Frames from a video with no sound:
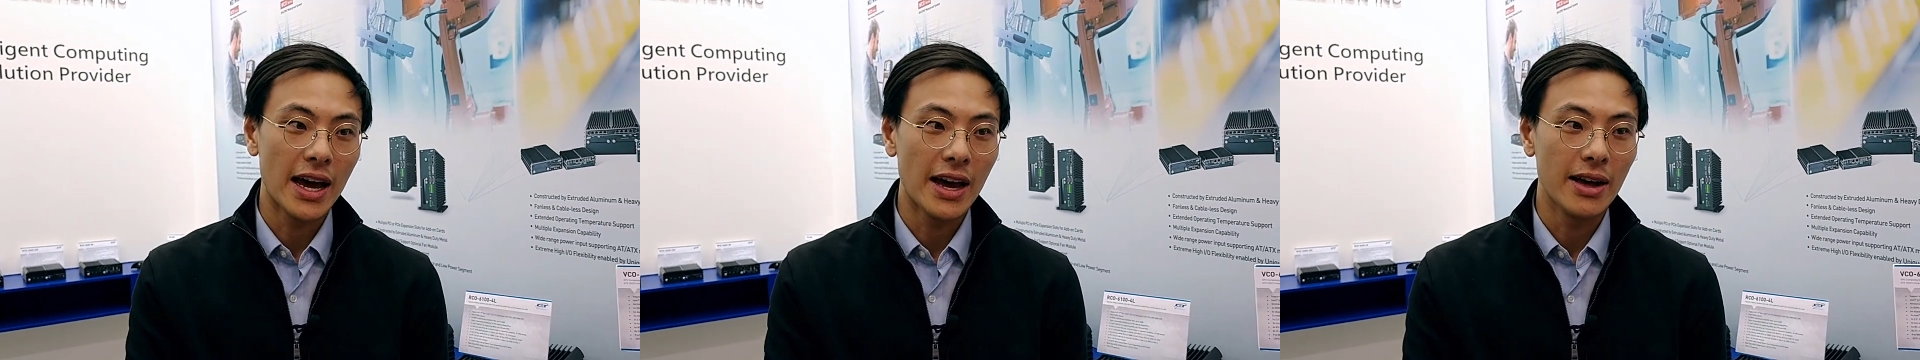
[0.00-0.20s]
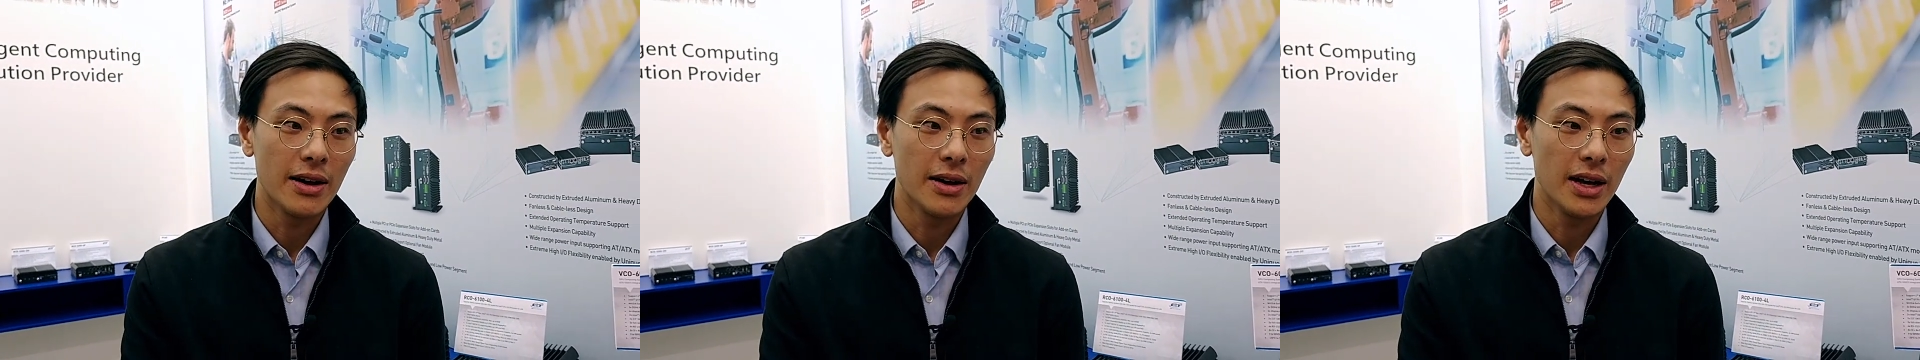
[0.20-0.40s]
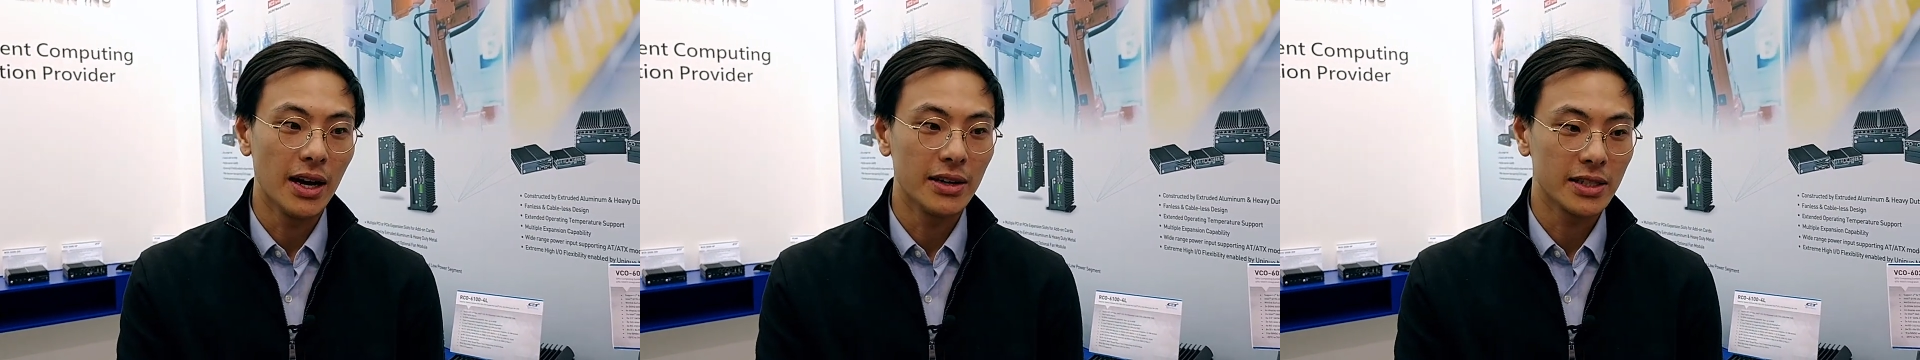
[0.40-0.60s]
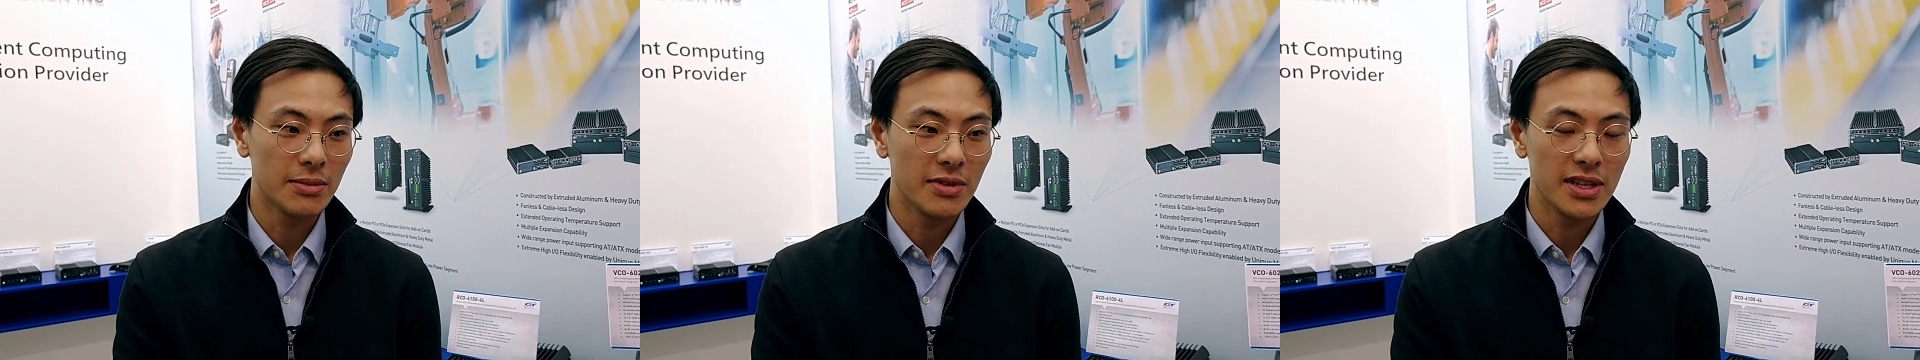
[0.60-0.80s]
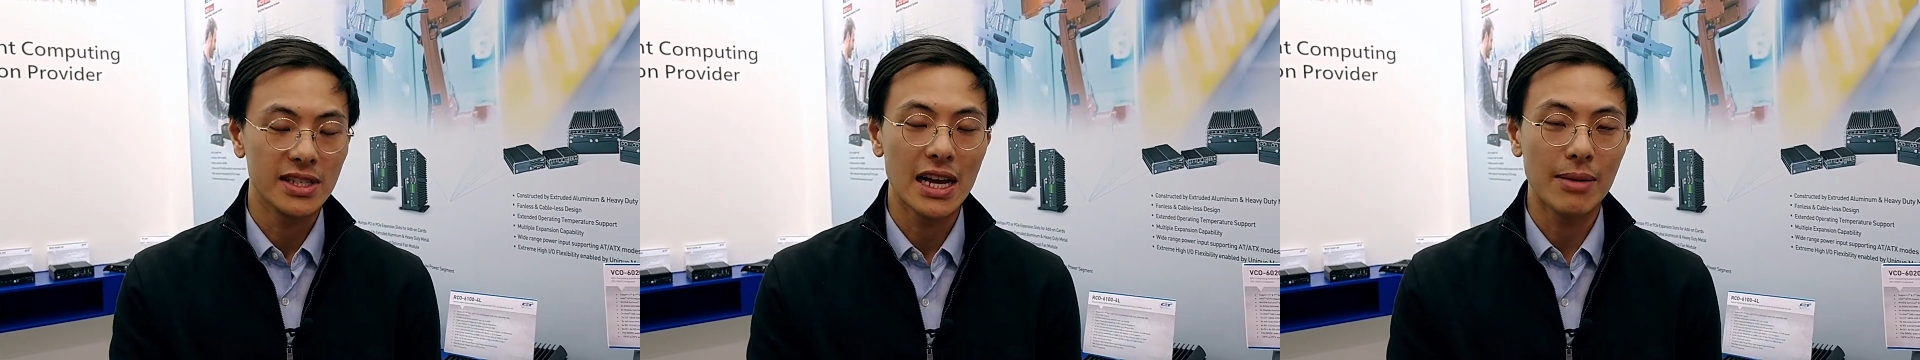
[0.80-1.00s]
that
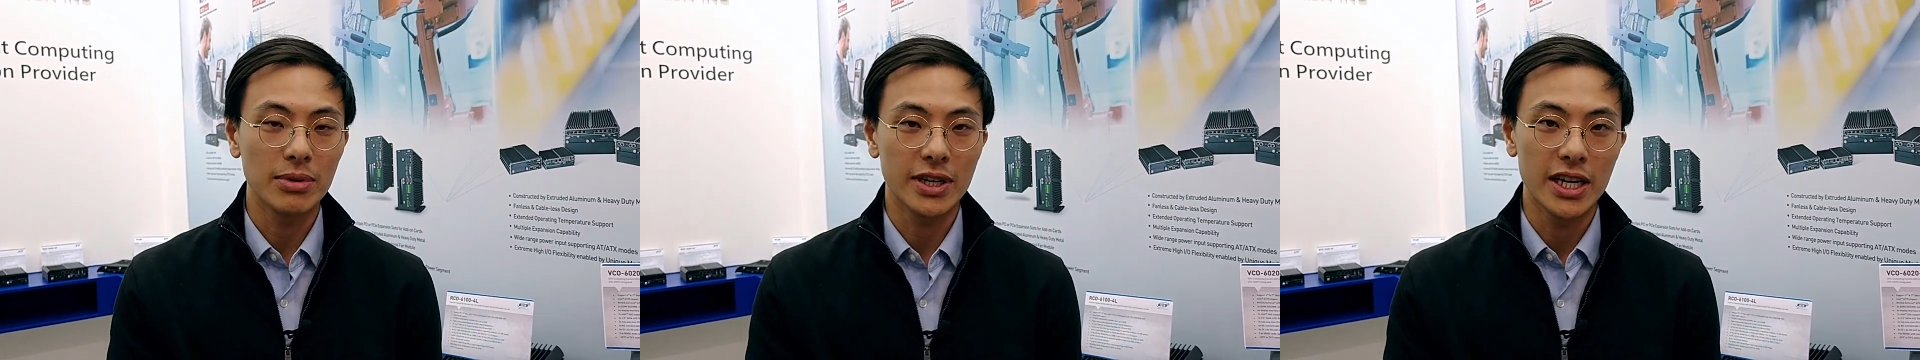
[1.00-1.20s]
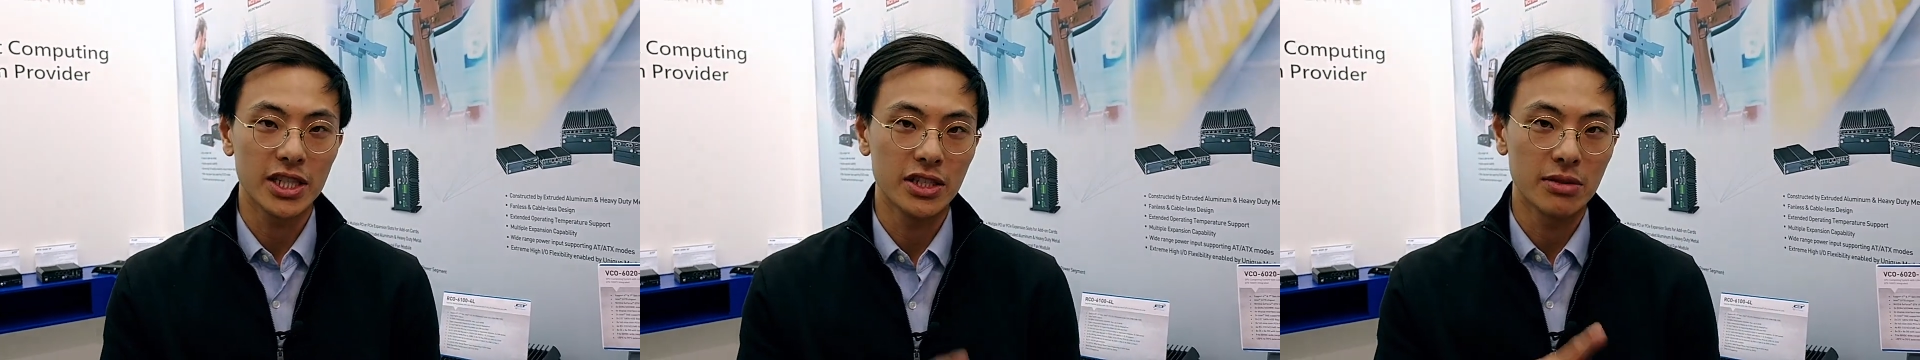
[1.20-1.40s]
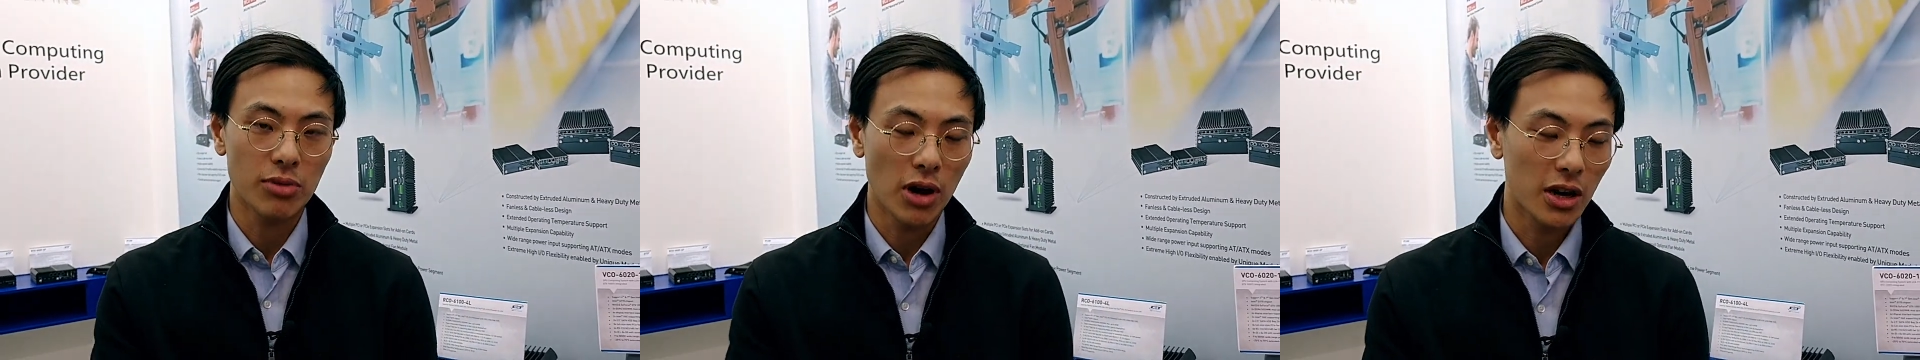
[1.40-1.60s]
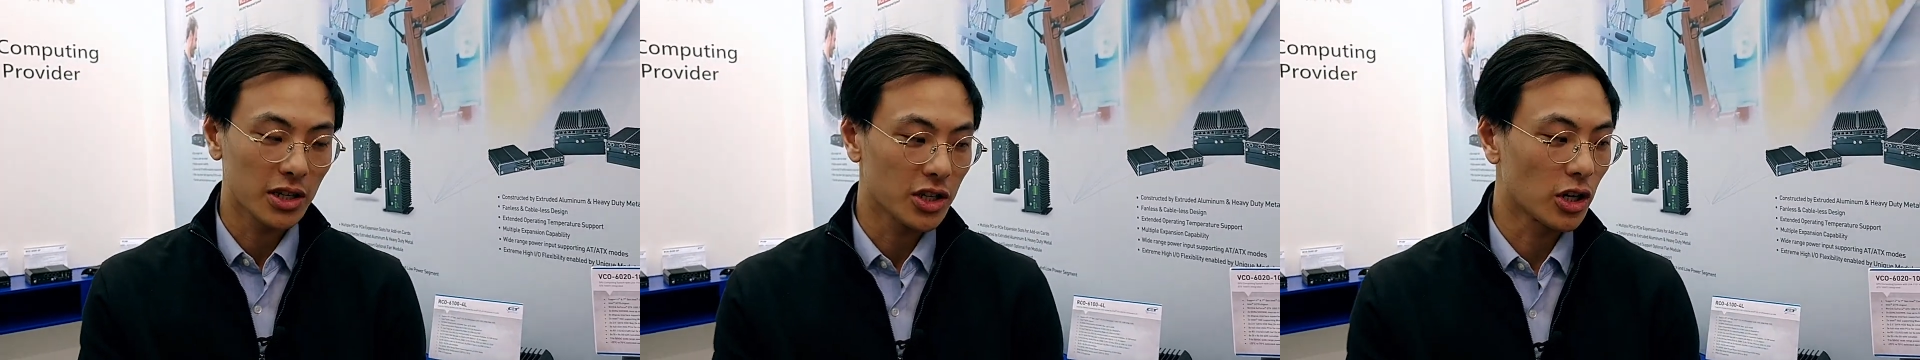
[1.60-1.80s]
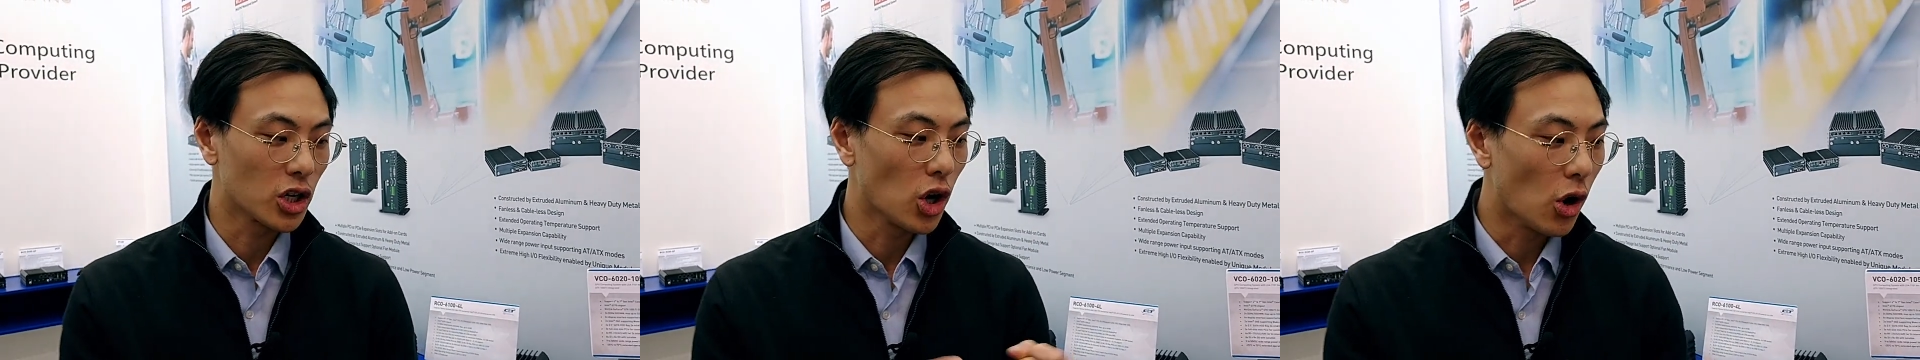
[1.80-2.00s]
some of these applications and
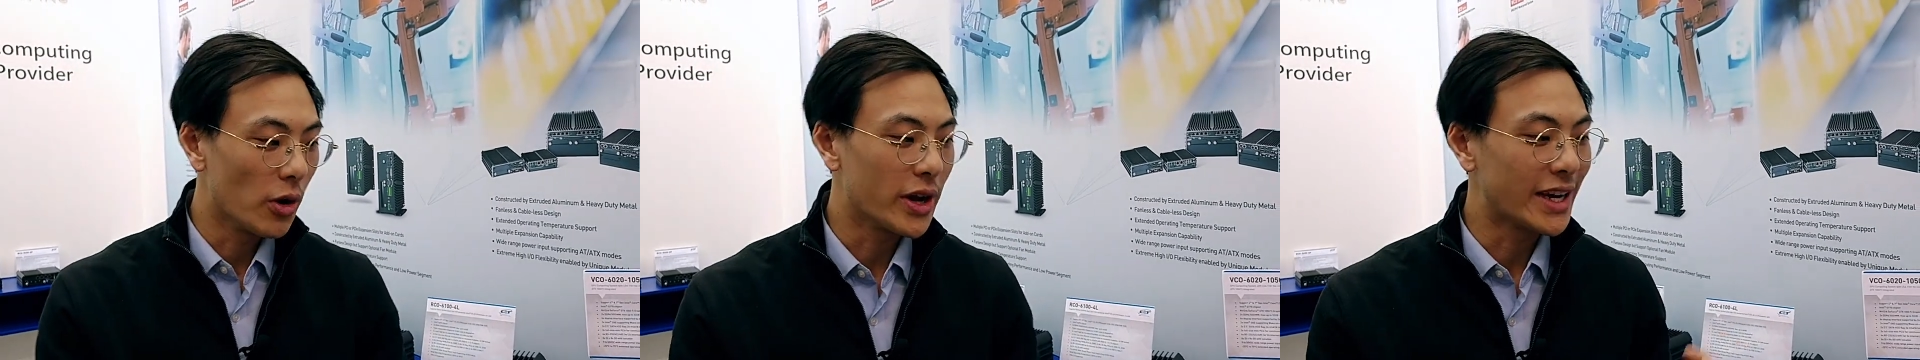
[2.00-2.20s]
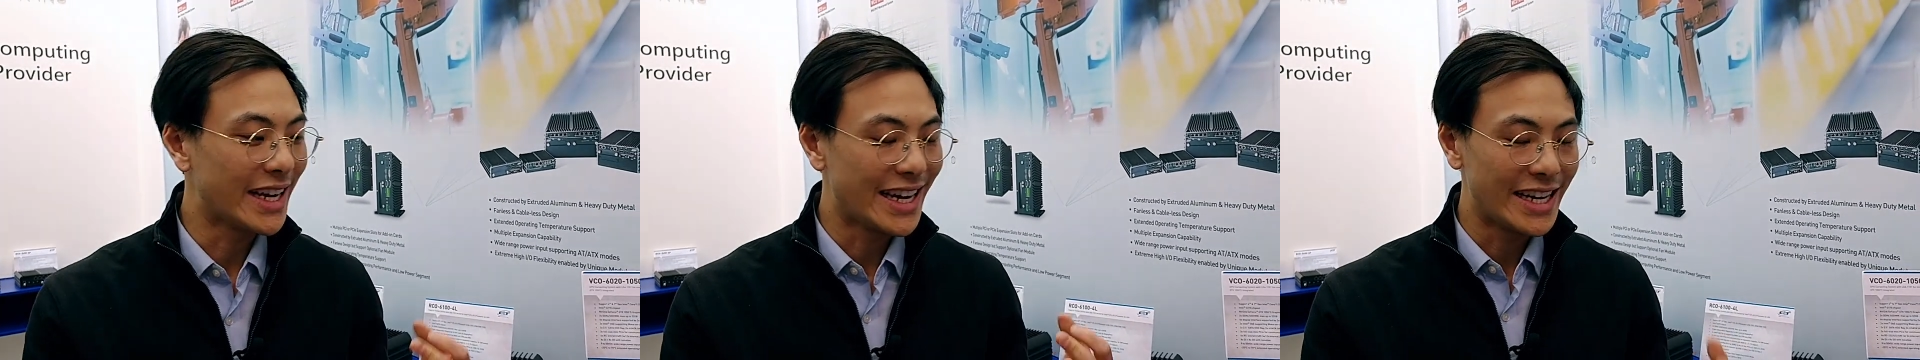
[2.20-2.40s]
products are going